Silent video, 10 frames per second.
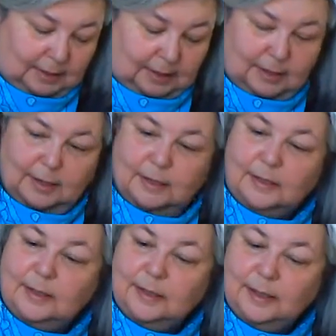
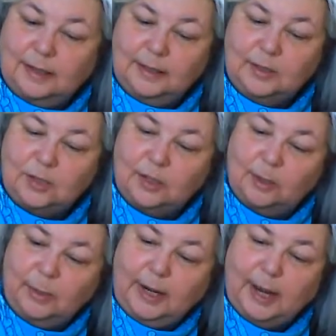and I'll let you
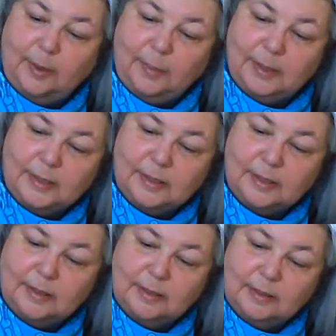know what happens.